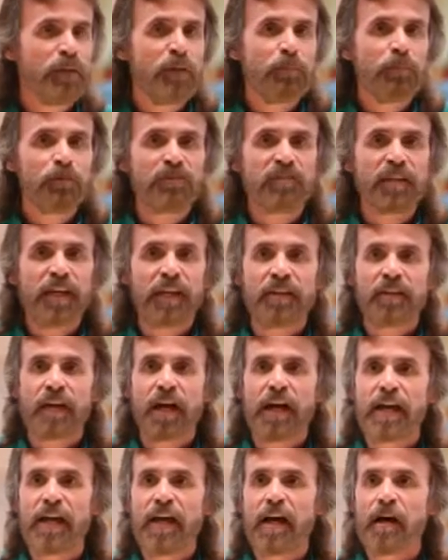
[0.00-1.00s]
Who do people
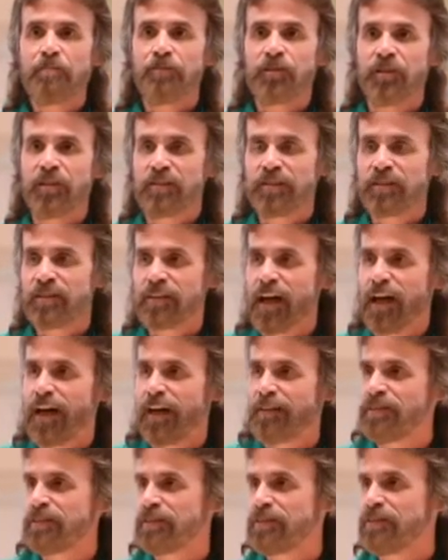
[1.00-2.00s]
say that I am?
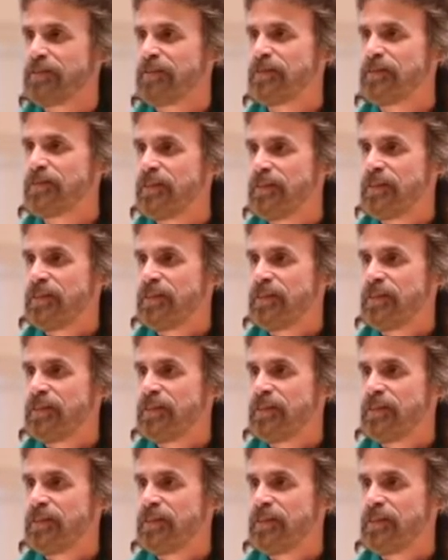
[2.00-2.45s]
Jesus asks.